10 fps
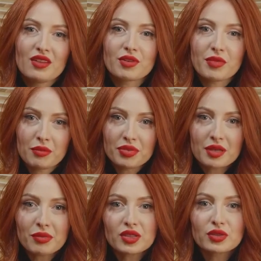Remember
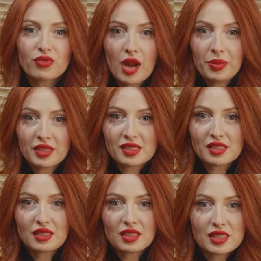about the wrapping technique.